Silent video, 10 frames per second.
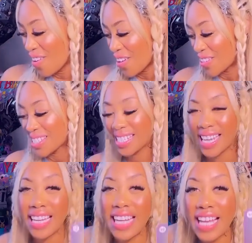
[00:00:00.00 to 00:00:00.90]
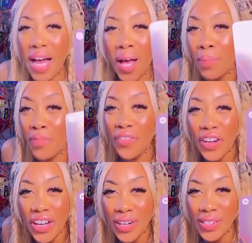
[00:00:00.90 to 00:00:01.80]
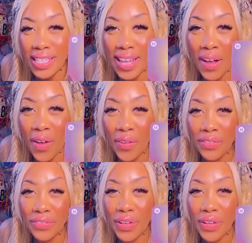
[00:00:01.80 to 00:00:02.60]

are standing up for yourself.